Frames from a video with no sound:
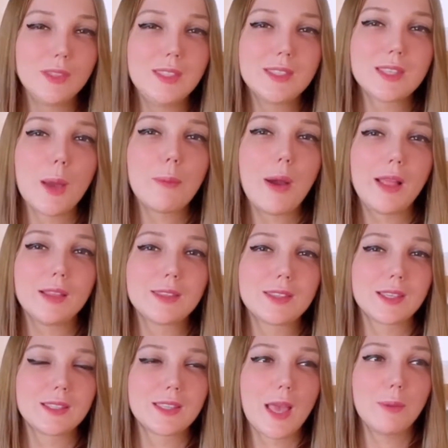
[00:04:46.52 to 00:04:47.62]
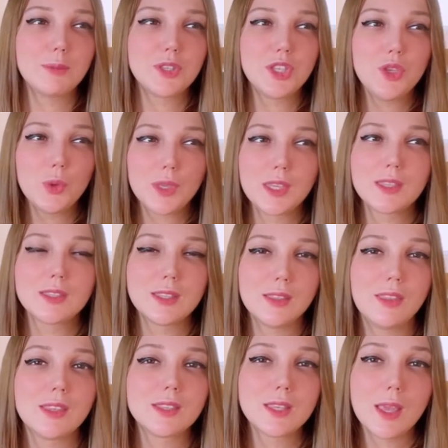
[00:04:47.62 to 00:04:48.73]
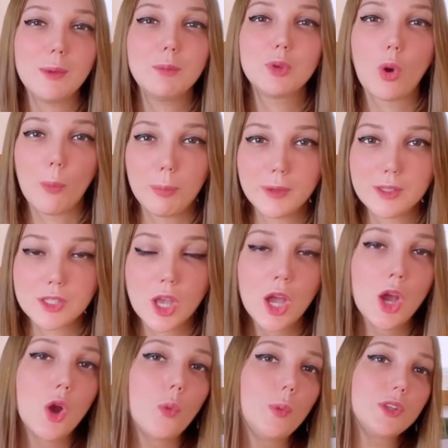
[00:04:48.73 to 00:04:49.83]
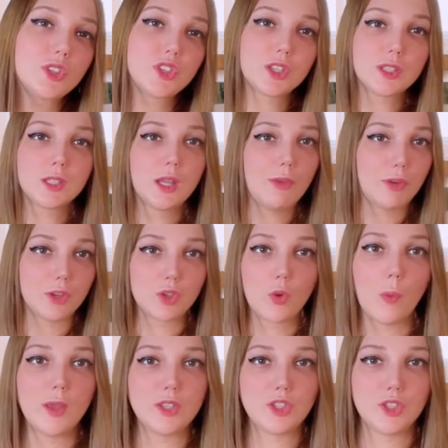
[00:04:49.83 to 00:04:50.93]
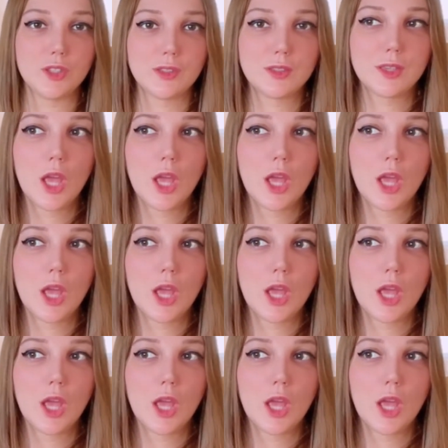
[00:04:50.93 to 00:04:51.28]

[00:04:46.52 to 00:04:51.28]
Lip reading: in some IELTS exams, you can see the same topics with just different questions.